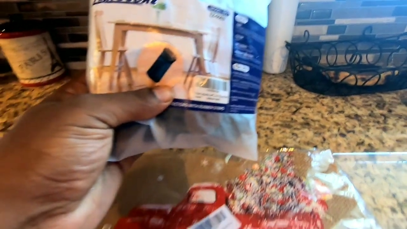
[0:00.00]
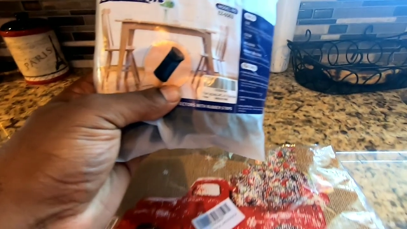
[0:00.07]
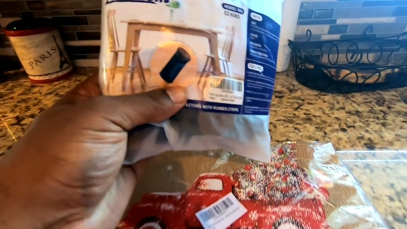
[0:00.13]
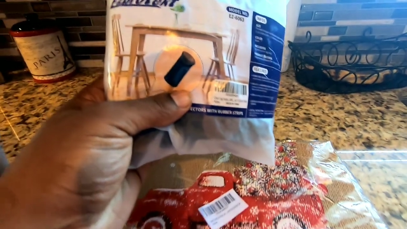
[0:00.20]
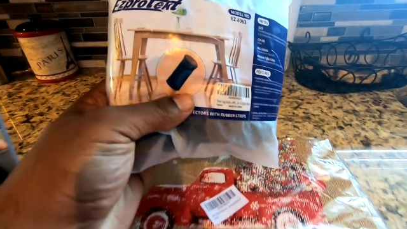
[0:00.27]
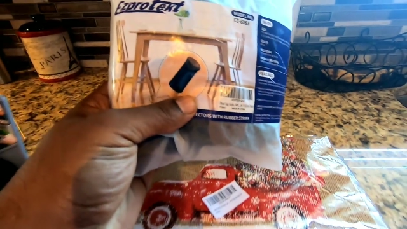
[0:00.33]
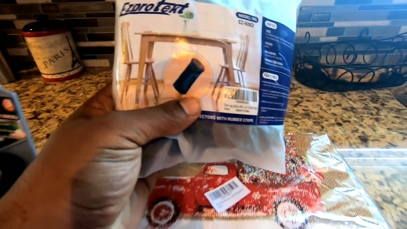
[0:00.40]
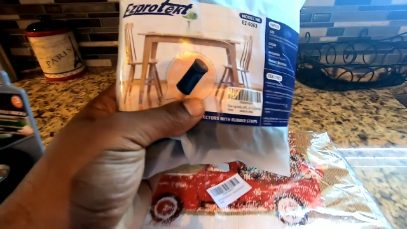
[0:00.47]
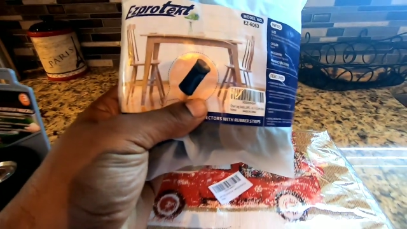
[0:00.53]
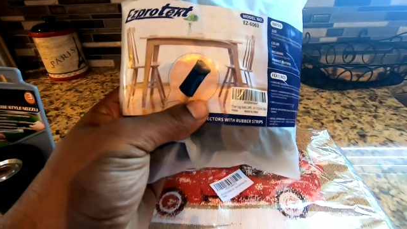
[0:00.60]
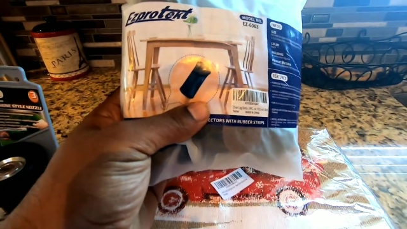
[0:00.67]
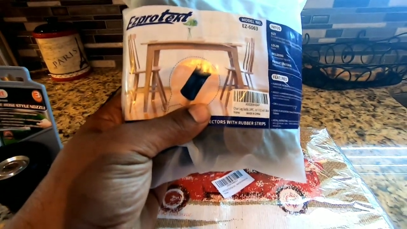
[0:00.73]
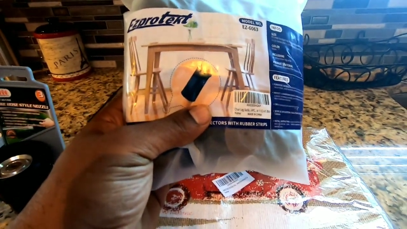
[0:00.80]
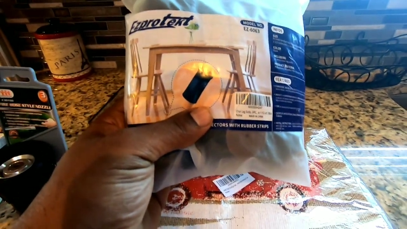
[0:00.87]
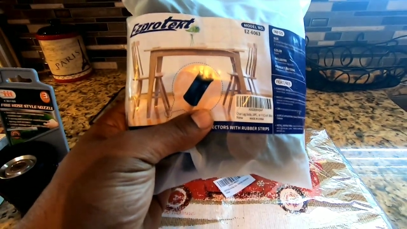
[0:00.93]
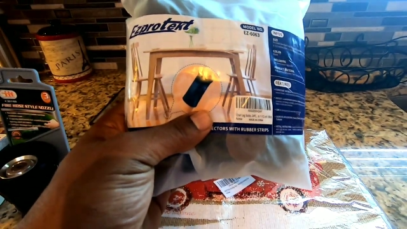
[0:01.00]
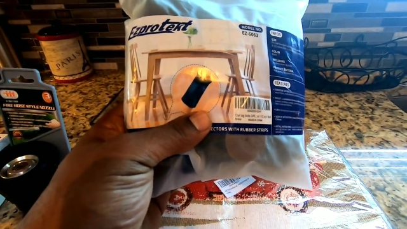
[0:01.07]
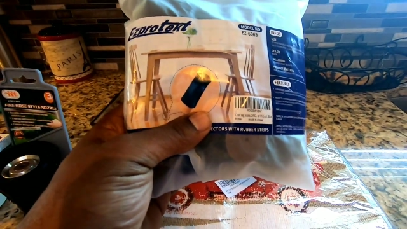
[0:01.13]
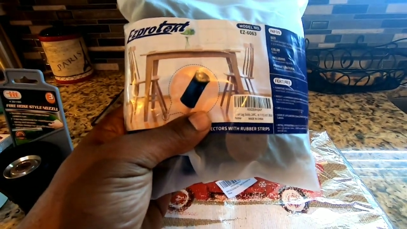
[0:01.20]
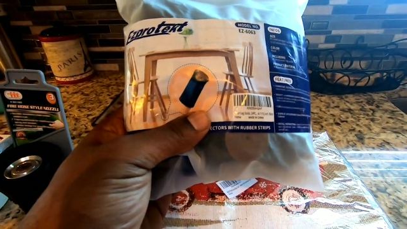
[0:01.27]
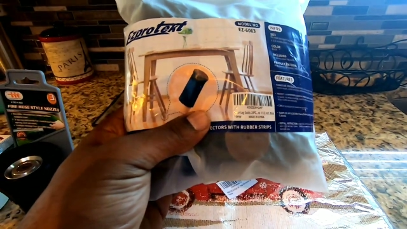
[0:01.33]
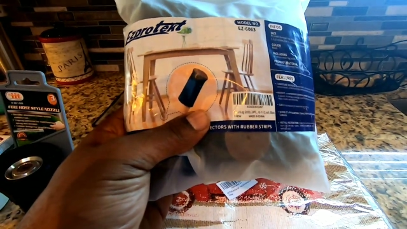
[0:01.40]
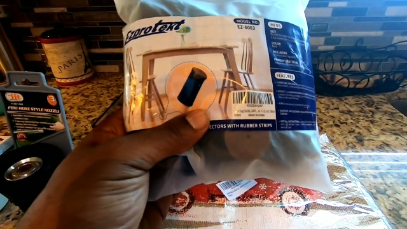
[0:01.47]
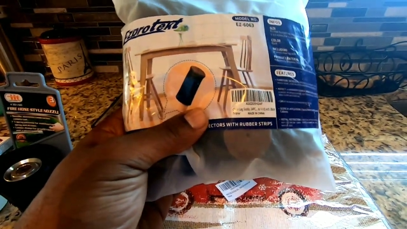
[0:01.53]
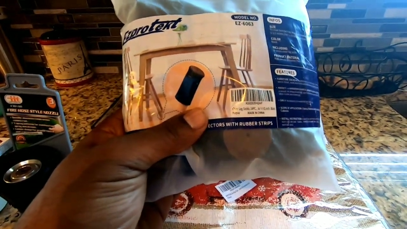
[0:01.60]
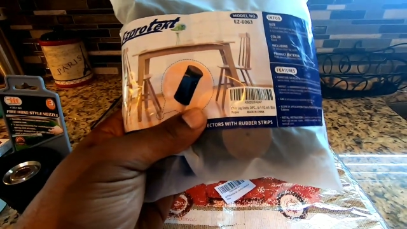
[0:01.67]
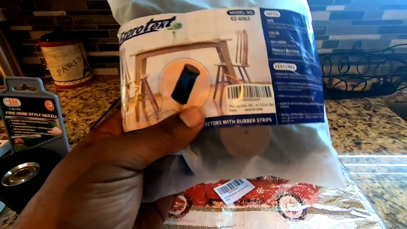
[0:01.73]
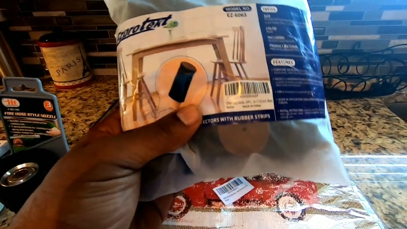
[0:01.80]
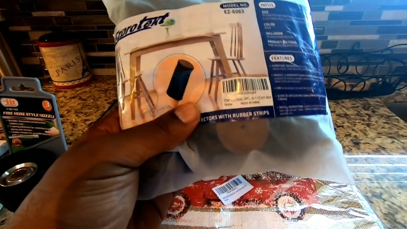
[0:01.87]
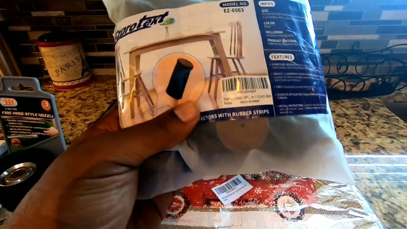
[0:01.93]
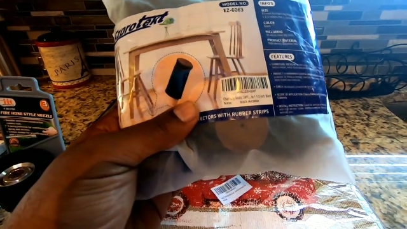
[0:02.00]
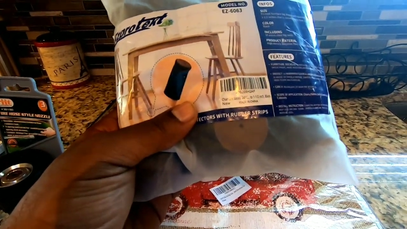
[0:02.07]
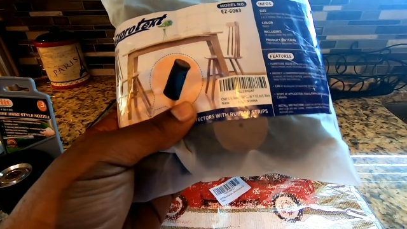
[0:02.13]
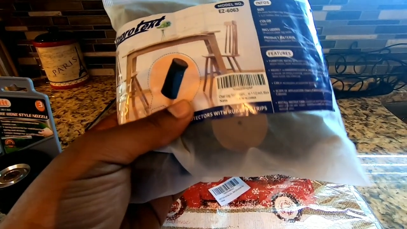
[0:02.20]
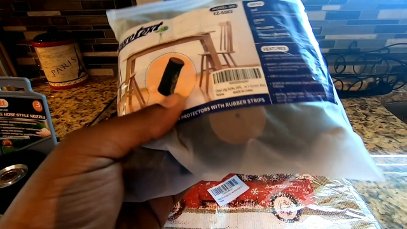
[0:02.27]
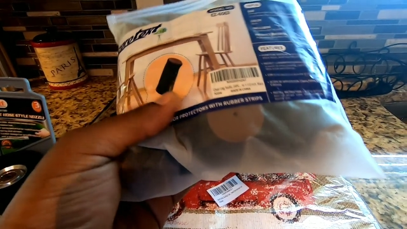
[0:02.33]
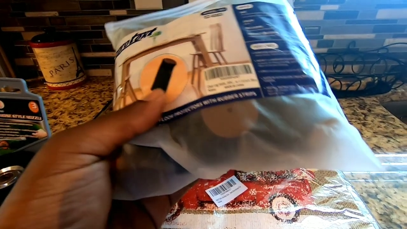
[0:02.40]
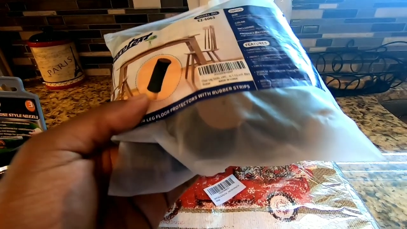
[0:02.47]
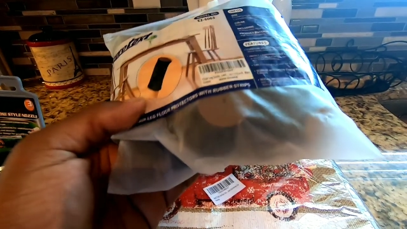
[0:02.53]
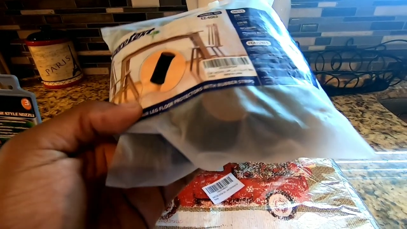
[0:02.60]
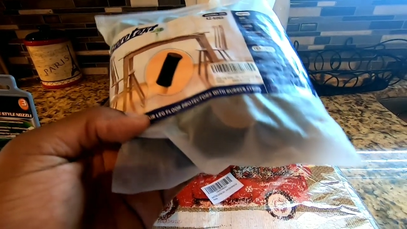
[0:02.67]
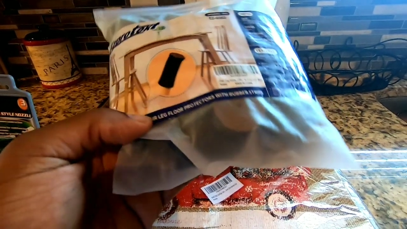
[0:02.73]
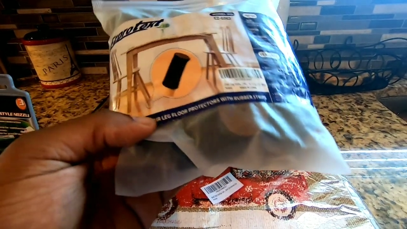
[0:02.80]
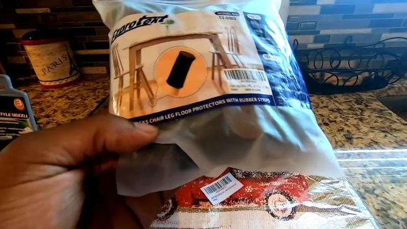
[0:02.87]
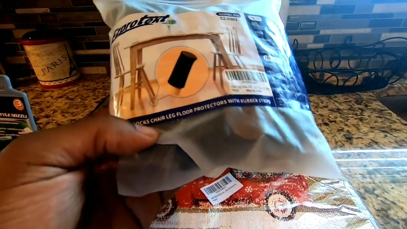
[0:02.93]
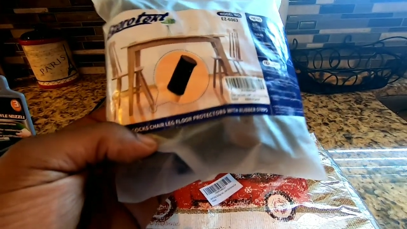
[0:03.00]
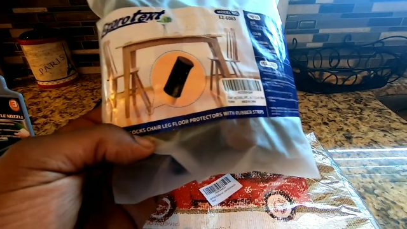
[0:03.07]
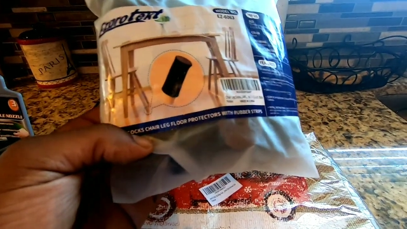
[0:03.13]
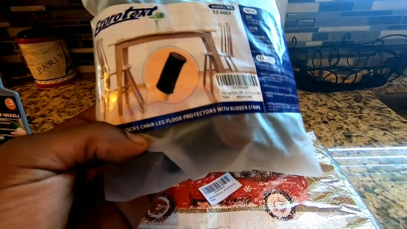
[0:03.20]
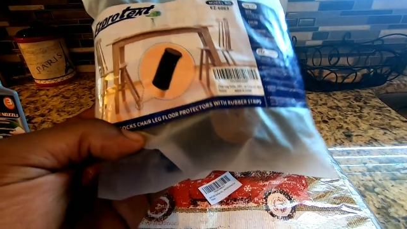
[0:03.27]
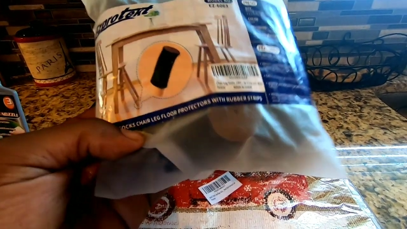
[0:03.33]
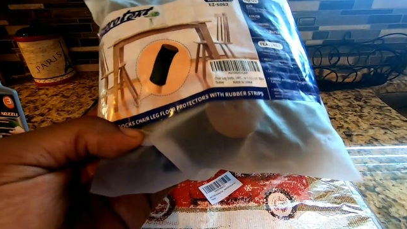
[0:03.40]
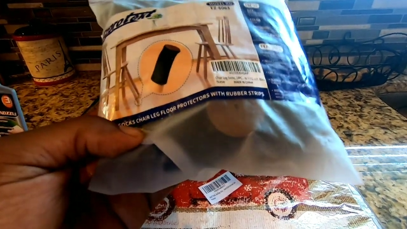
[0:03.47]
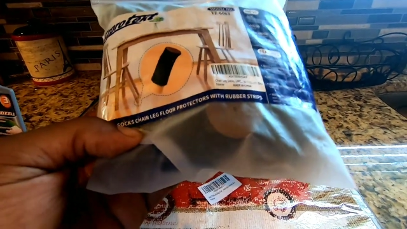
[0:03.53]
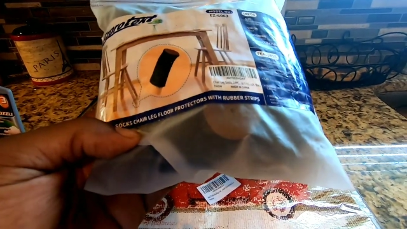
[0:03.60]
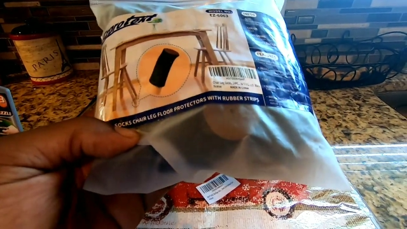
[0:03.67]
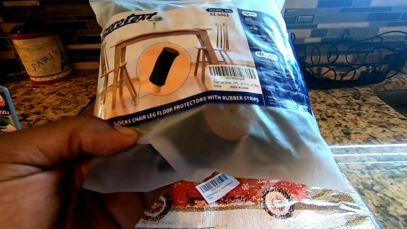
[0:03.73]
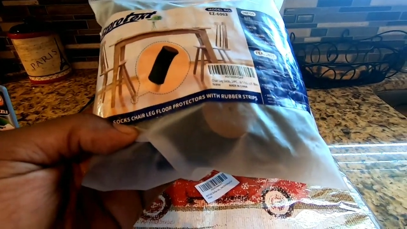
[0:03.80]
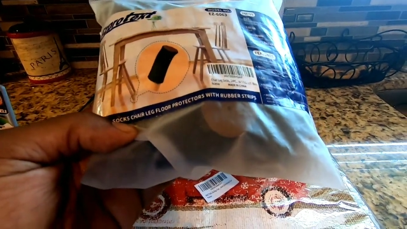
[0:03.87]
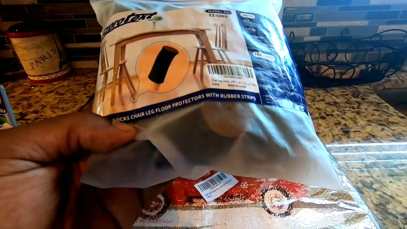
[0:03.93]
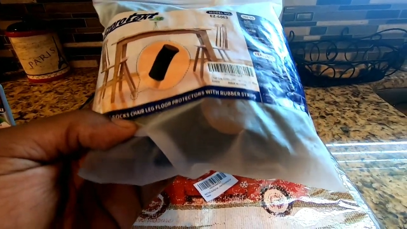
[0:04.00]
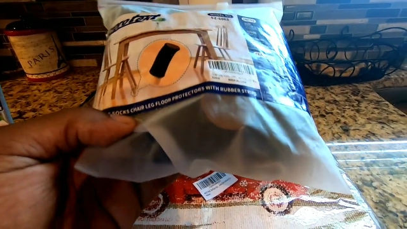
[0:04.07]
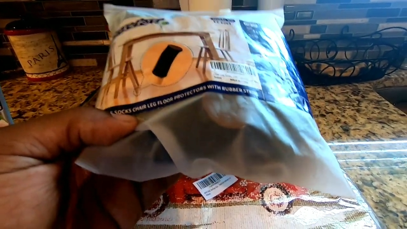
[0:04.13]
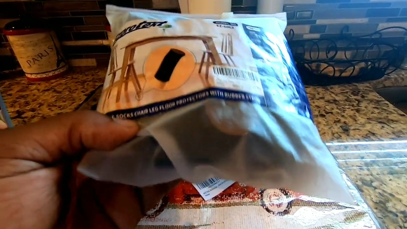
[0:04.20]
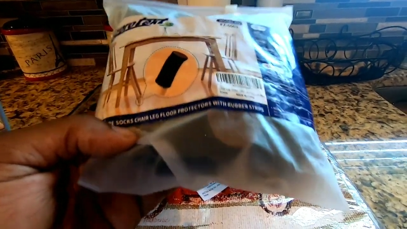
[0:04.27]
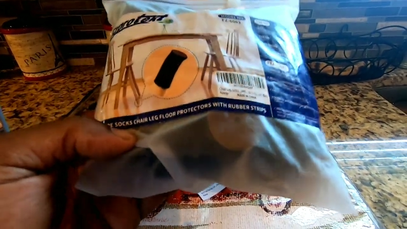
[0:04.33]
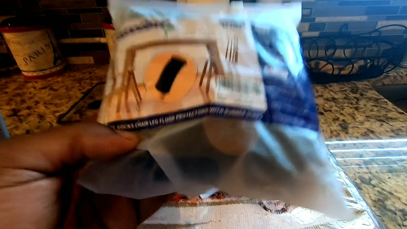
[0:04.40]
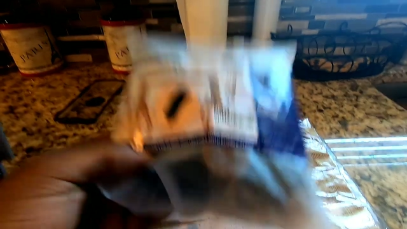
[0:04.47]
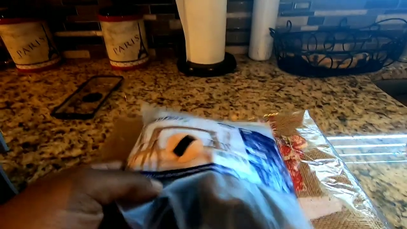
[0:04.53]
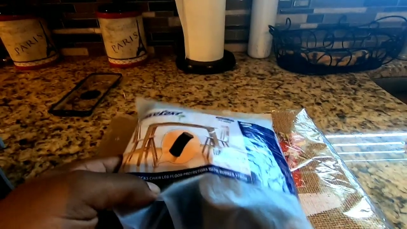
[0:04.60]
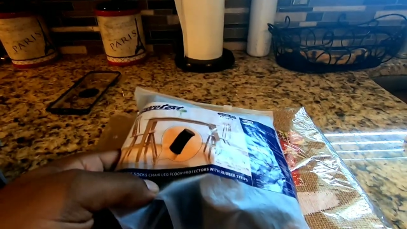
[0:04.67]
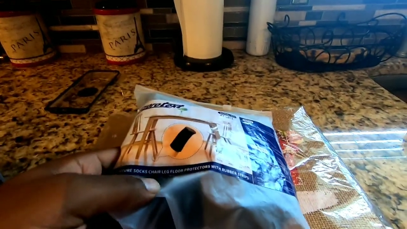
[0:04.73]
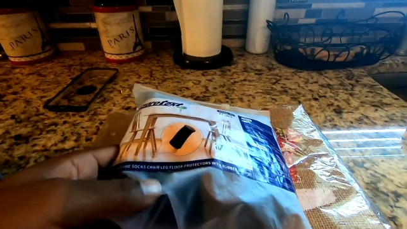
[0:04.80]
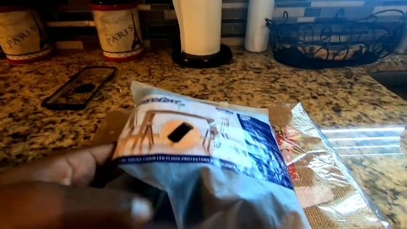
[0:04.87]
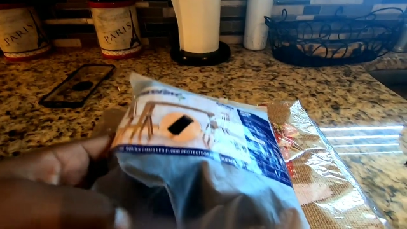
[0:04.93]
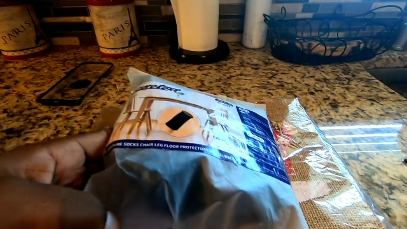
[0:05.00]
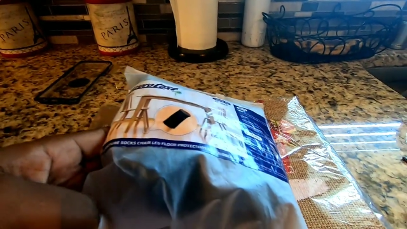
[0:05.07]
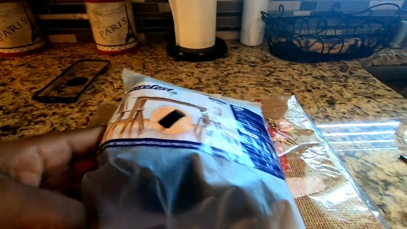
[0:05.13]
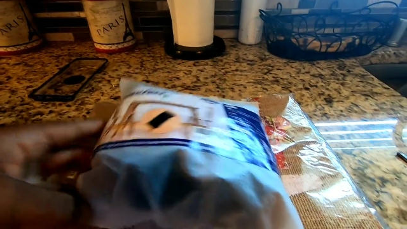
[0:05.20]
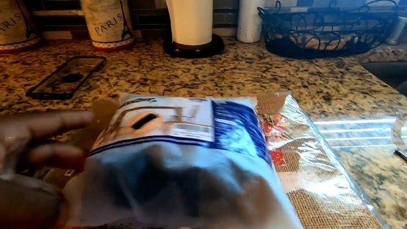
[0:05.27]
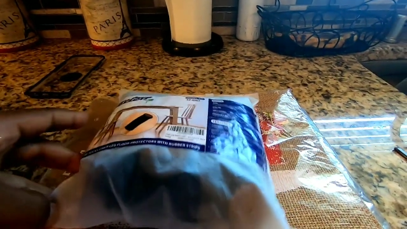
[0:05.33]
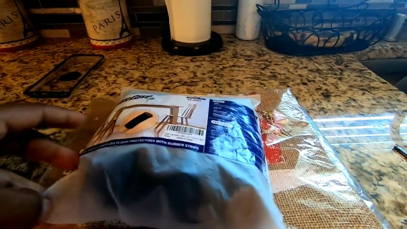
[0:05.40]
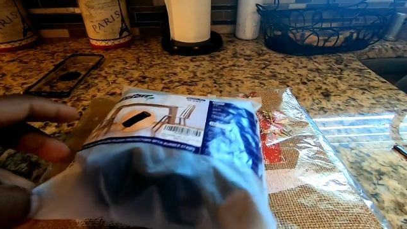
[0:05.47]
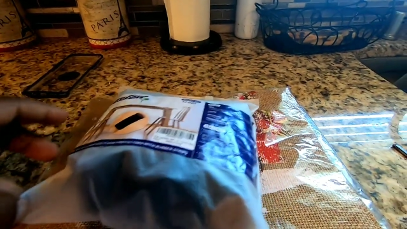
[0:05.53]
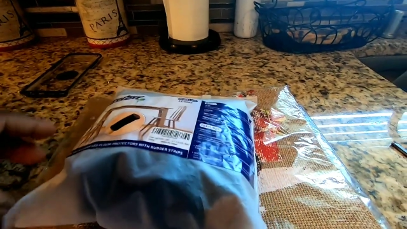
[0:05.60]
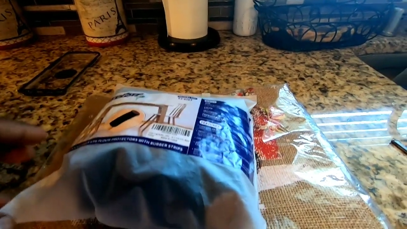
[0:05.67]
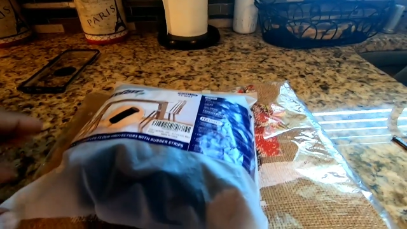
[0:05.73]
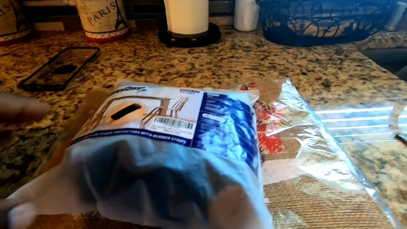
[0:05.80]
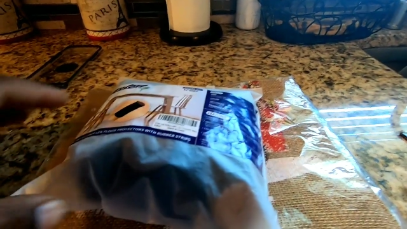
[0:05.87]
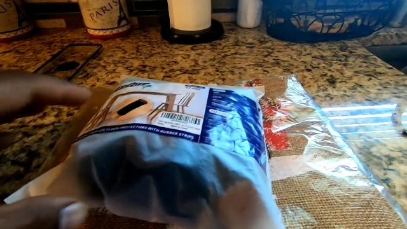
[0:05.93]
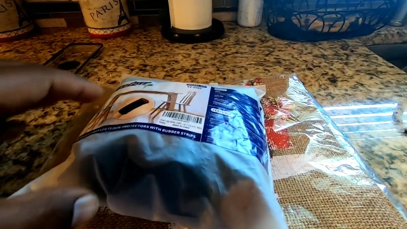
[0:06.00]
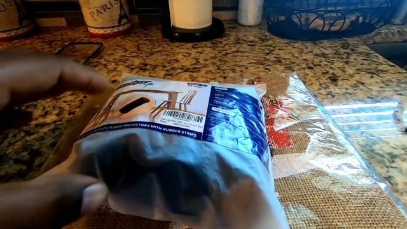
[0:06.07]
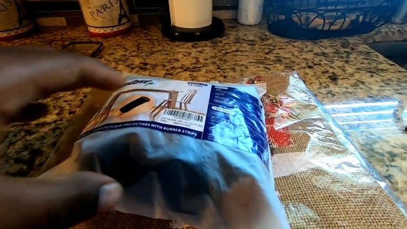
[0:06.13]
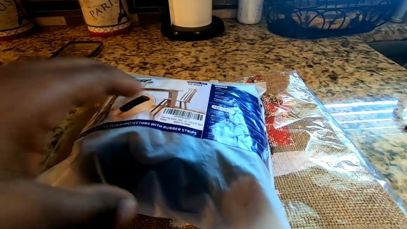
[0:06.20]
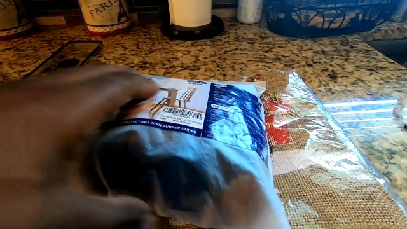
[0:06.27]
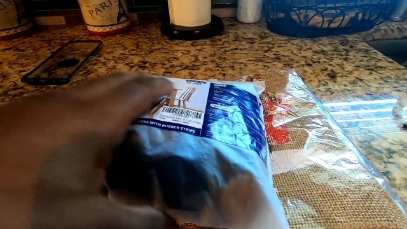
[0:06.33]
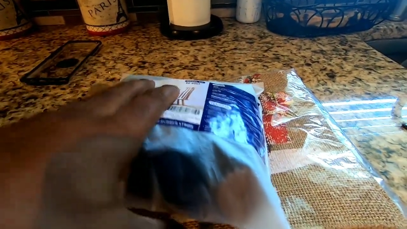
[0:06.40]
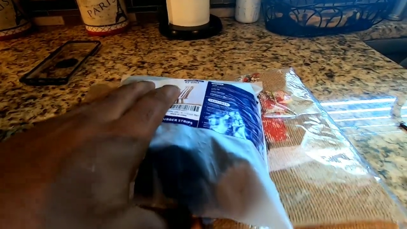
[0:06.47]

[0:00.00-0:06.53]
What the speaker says: Nobody's mouth can be seen.